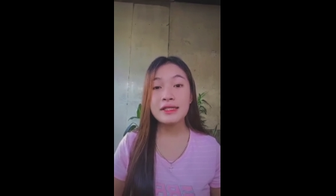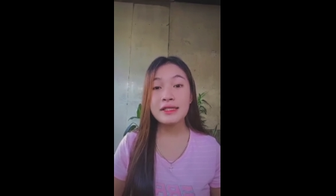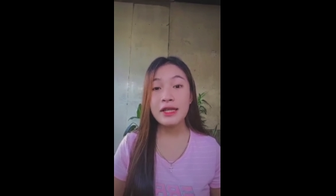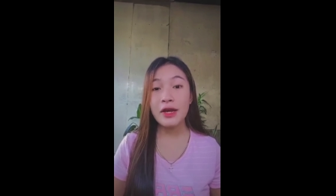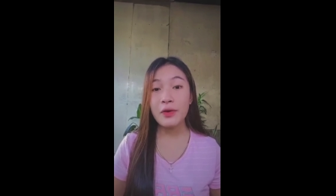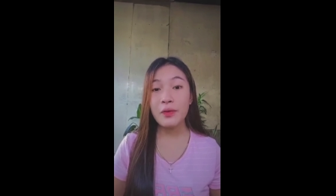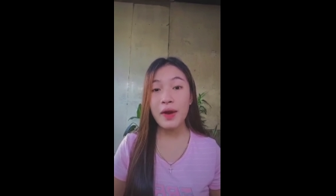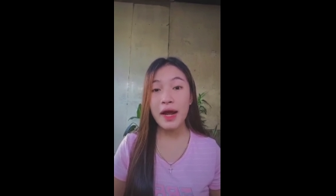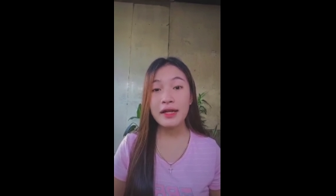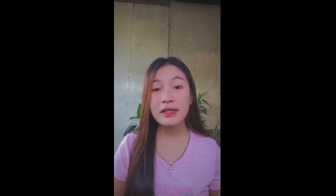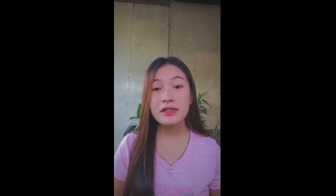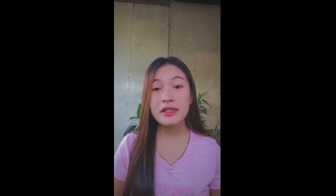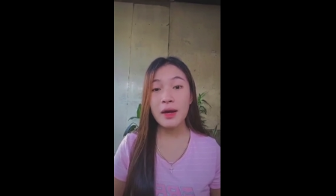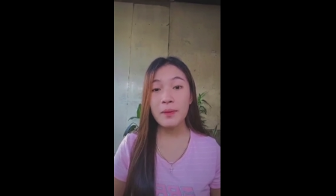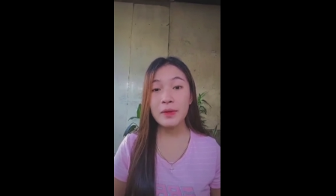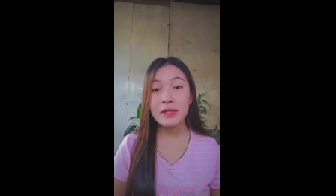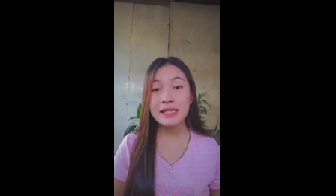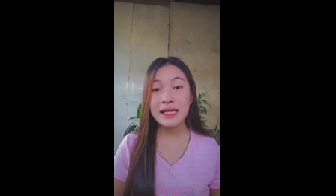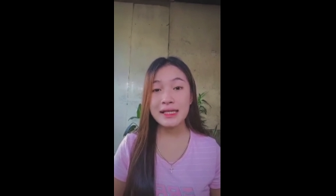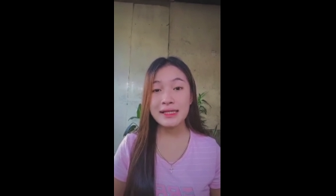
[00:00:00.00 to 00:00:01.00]
direct
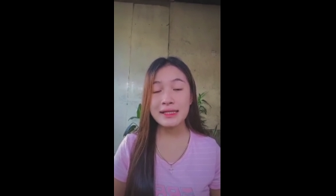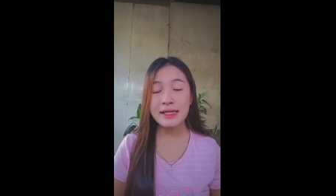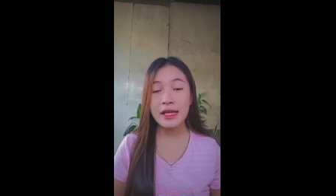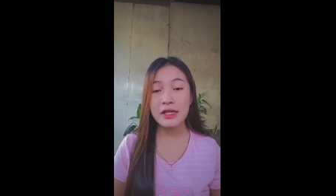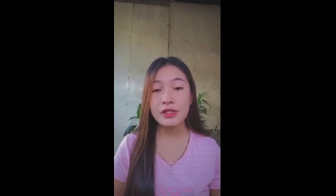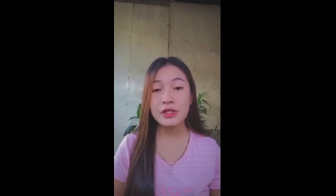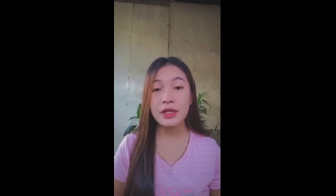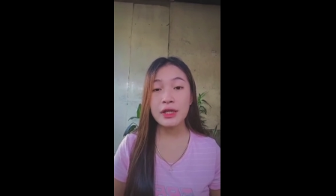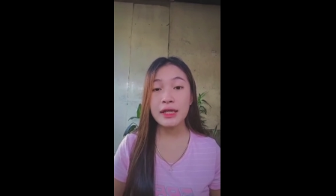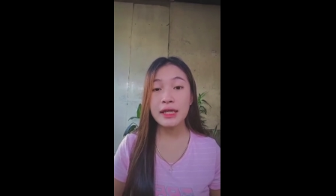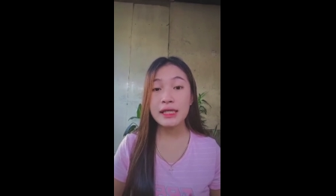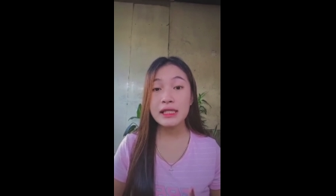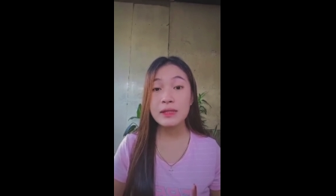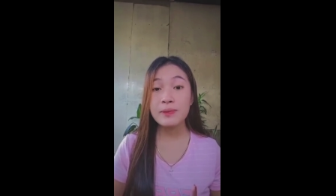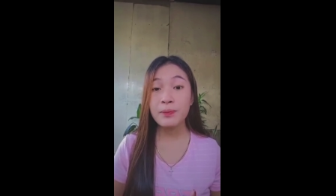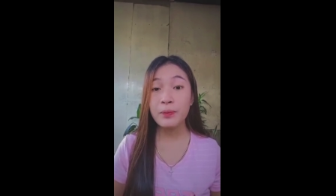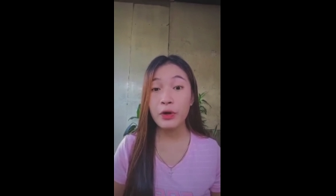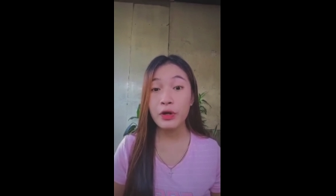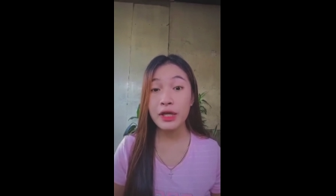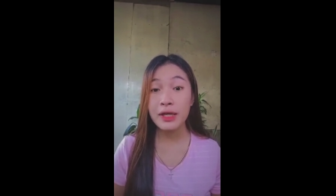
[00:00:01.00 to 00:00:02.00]
double taxation
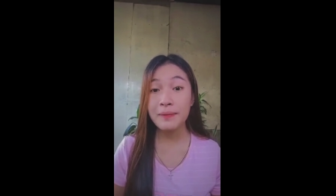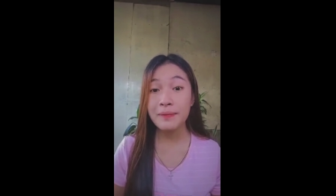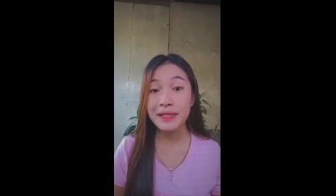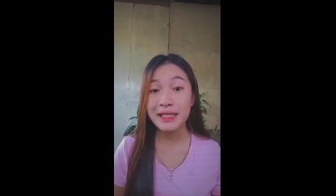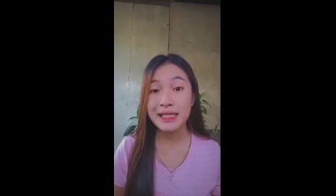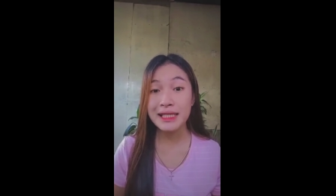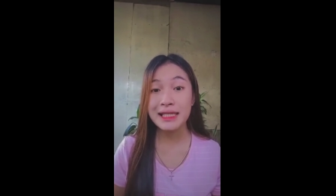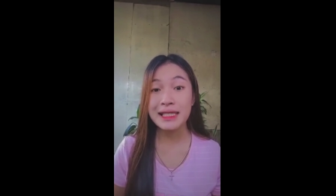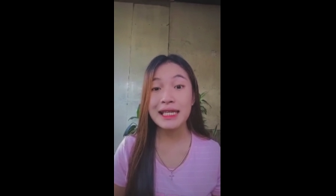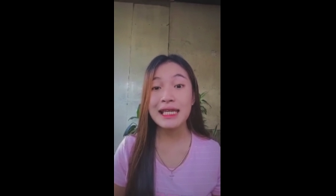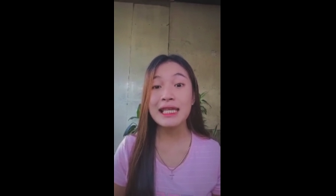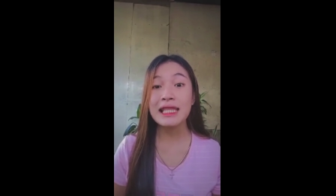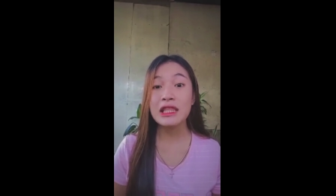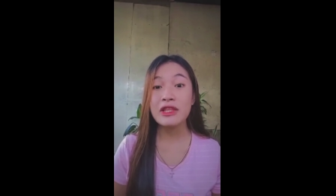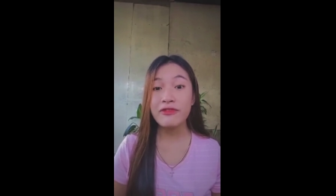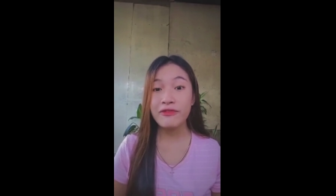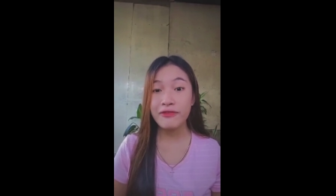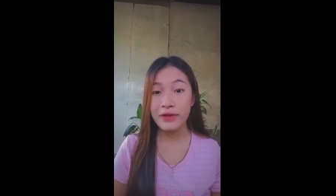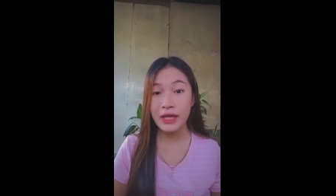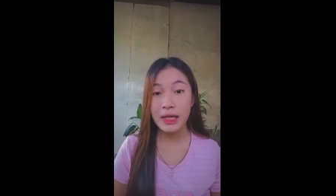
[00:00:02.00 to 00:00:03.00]
is prohibited
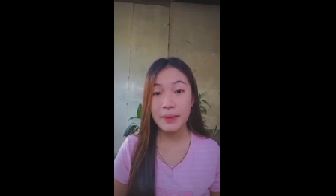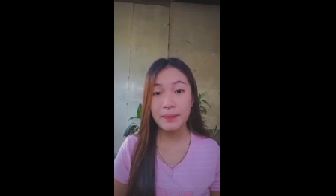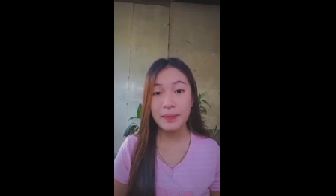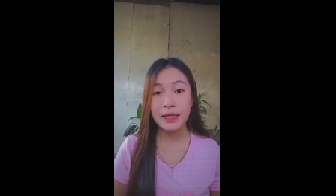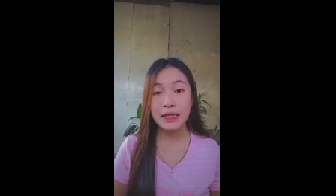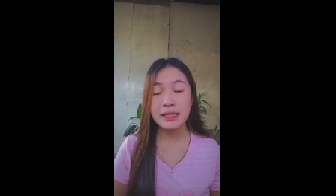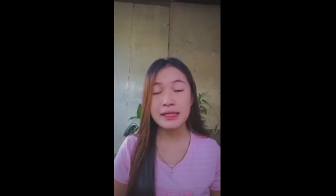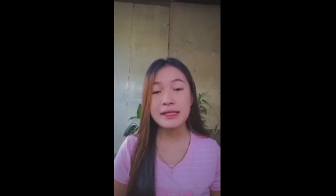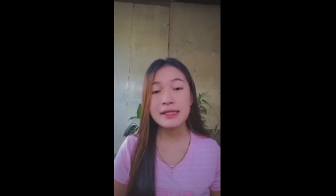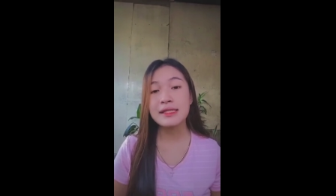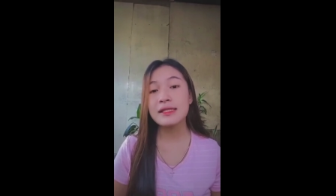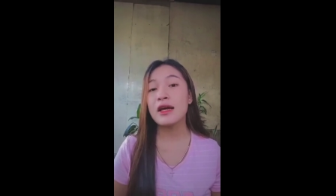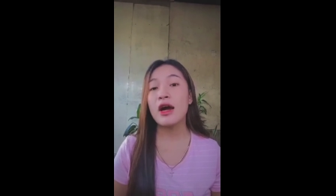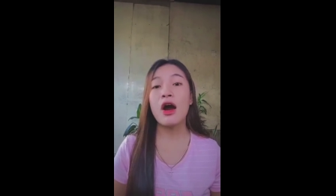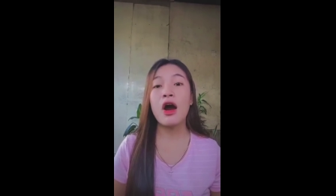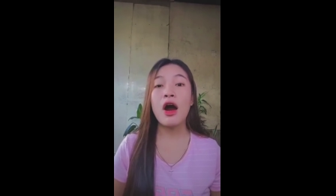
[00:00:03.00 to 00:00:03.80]
in the Philippines,